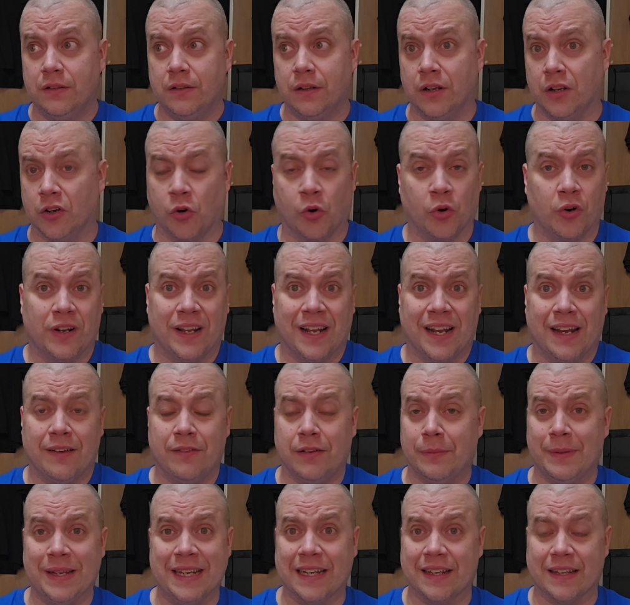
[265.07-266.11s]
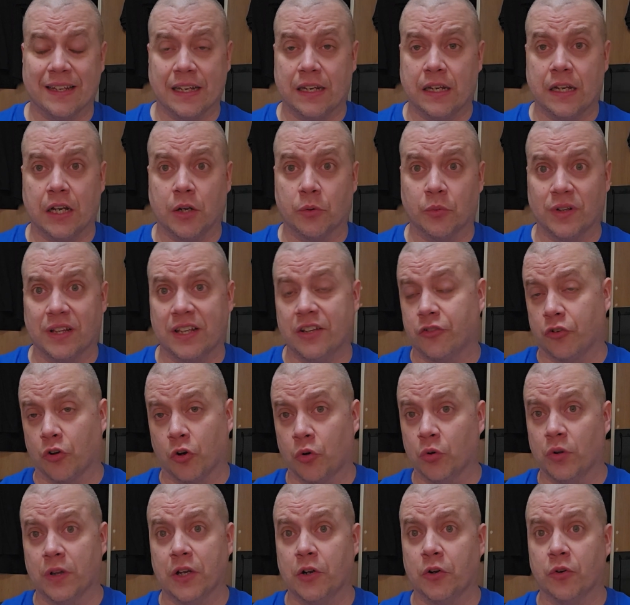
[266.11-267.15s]
According to IMDb, I think it got a release
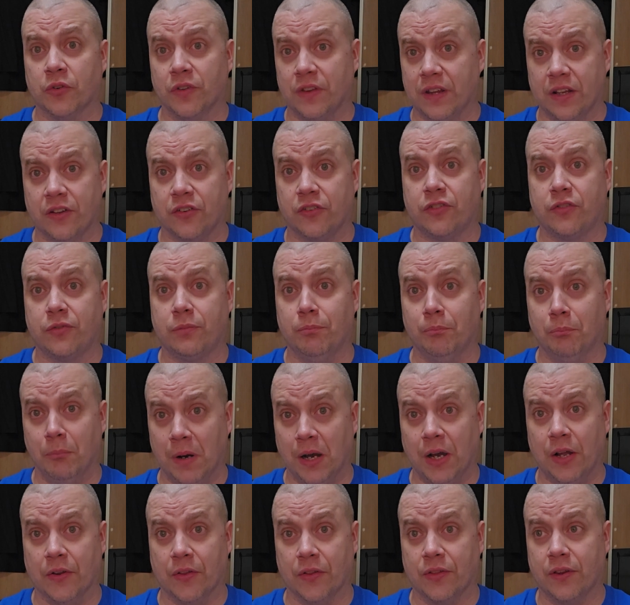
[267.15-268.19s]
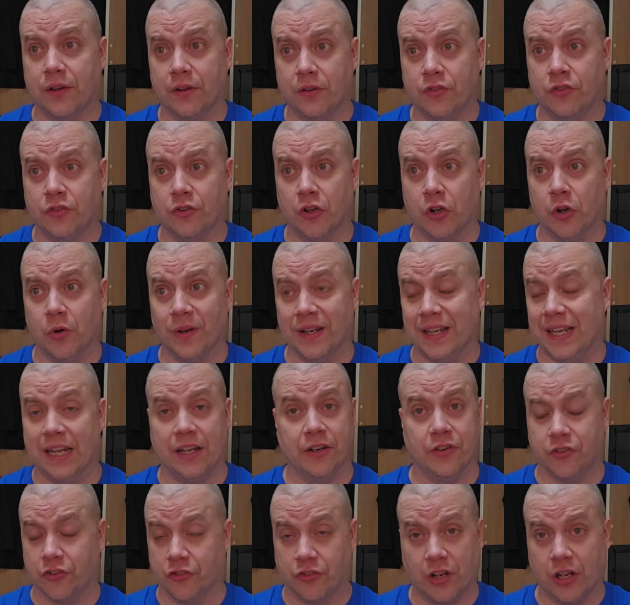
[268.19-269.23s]
earlier this month. So, and then
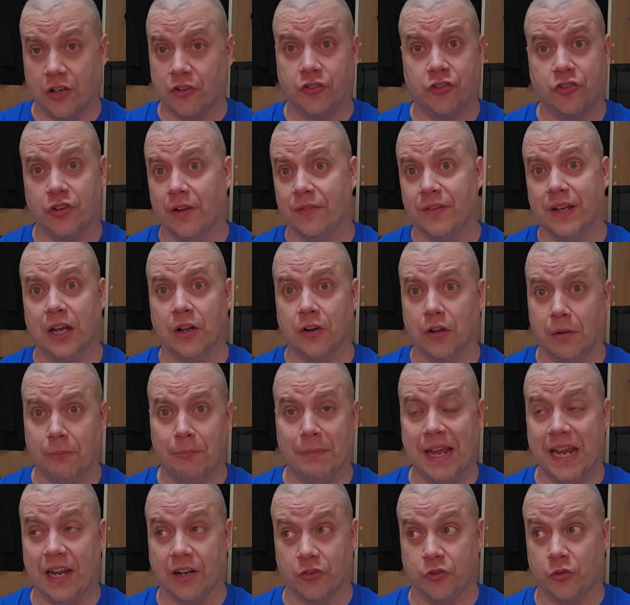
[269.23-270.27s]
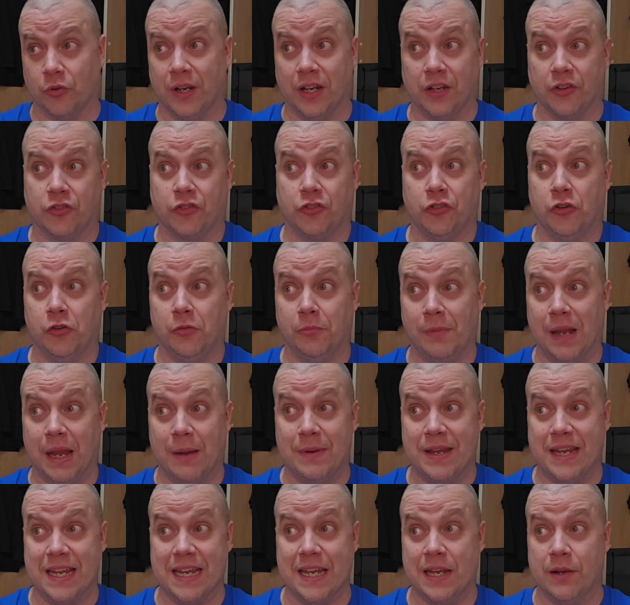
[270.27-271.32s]
it just got shoved out on Max. So I assume
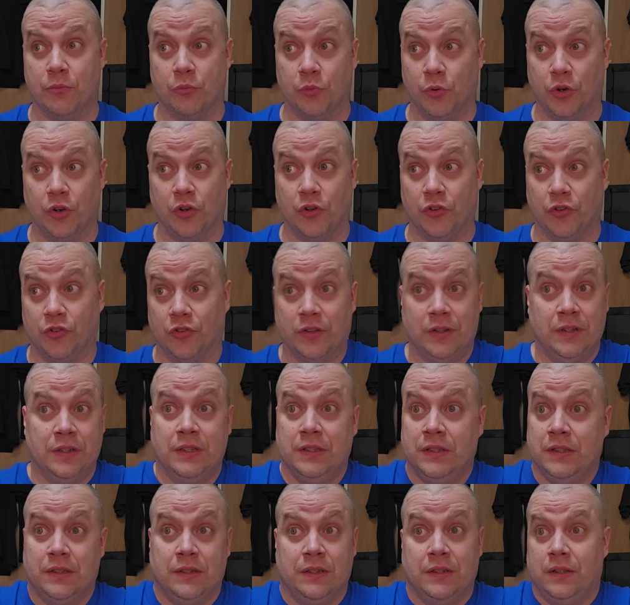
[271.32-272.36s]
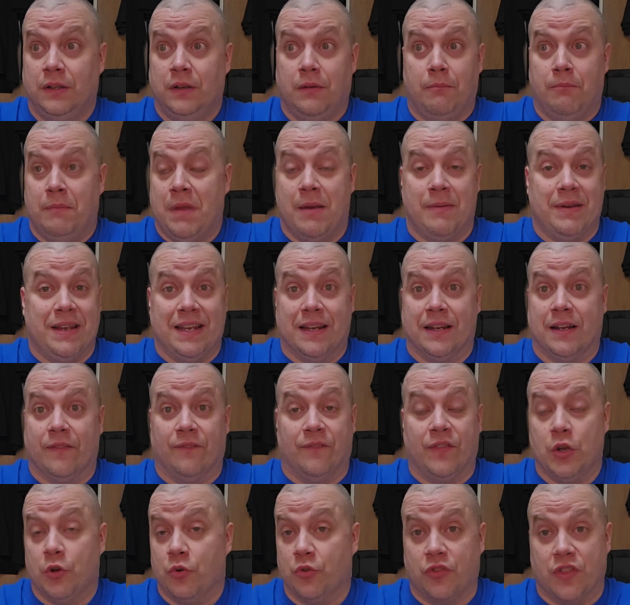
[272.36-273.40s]
maybe it was, maybe in a
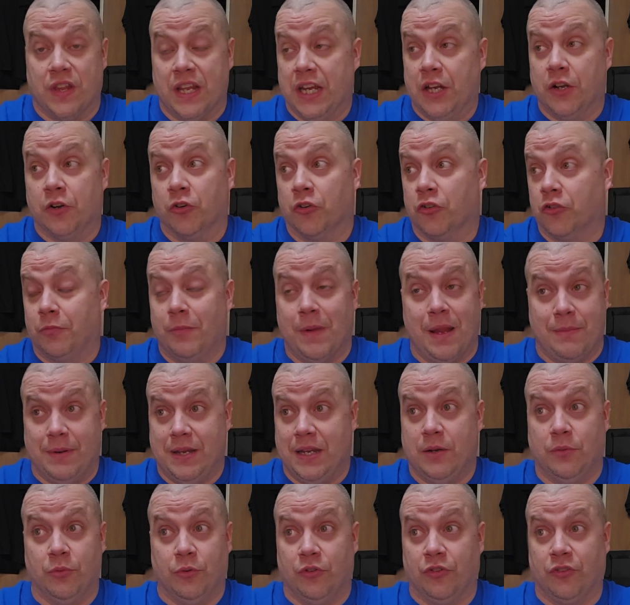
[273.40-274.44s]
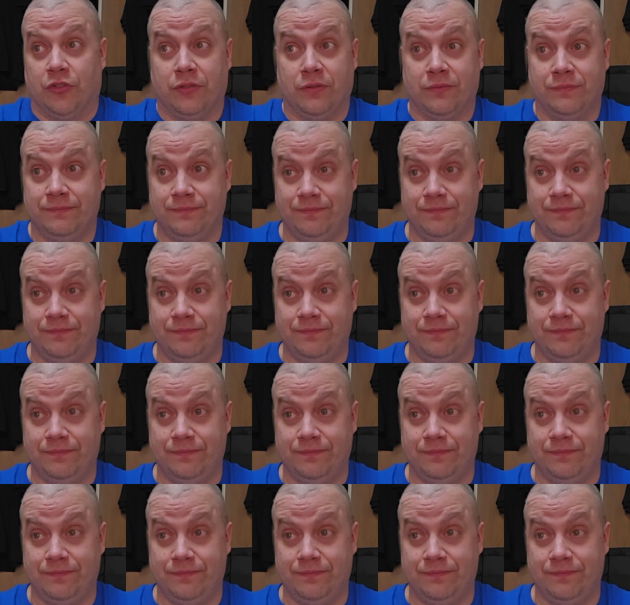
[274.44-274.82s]
few theaters, maybe it was,